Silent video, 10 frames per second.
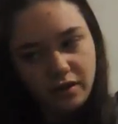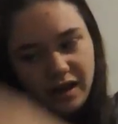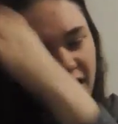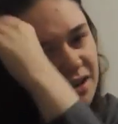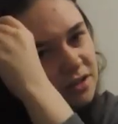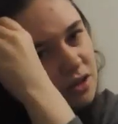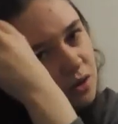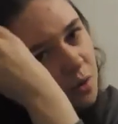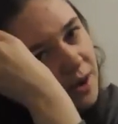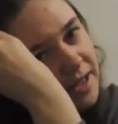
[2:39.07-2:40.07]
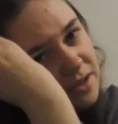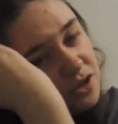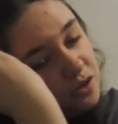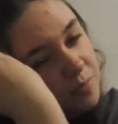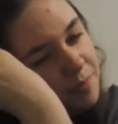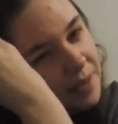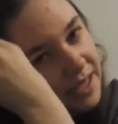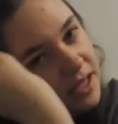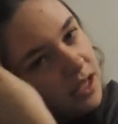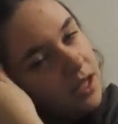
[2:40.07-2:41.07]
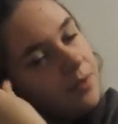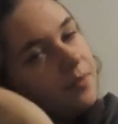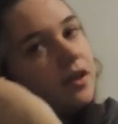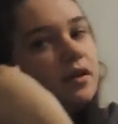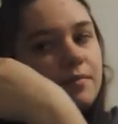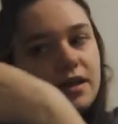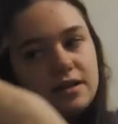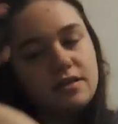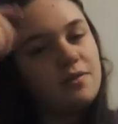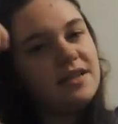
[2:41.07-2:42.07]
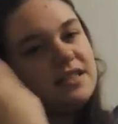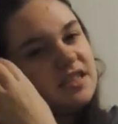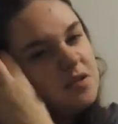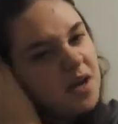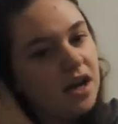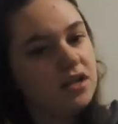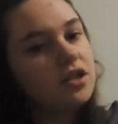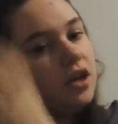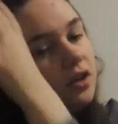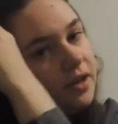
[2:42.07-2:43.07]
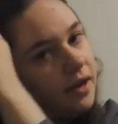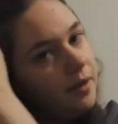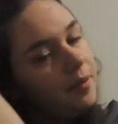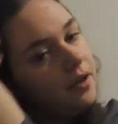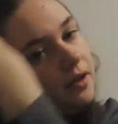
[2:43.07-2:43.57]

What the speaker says: that aren't quite too big, because otherwise it's going to be hard to curl it up.